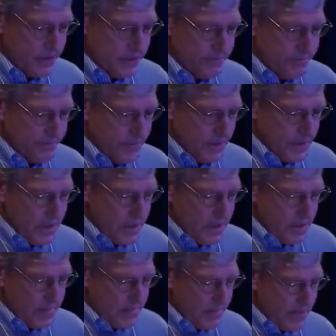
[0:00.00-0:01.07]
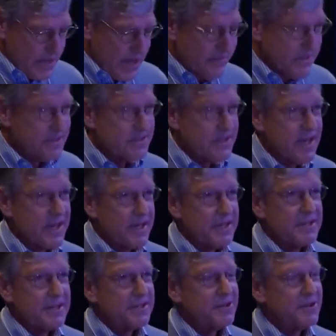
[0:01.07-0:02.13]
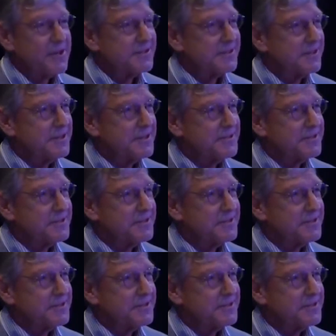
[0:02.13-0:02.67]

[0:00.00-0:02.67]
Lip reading: here. But I have to say, honestly,